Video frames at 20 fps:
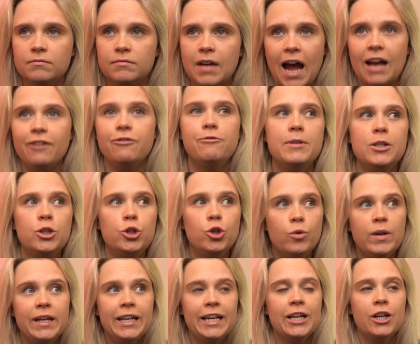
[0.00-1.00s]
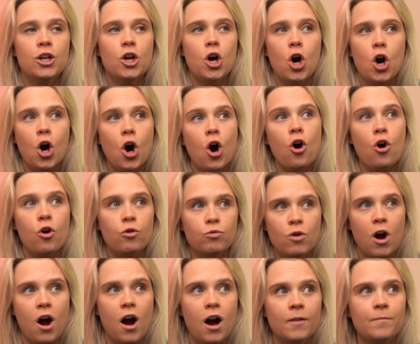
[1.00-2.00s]
I've been doing it all
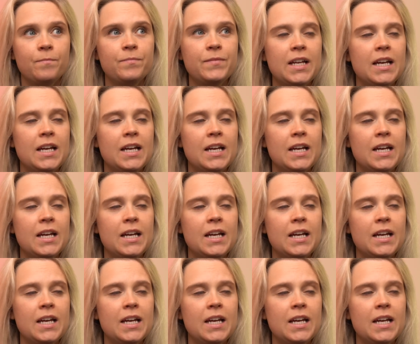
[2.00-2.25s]
wrong.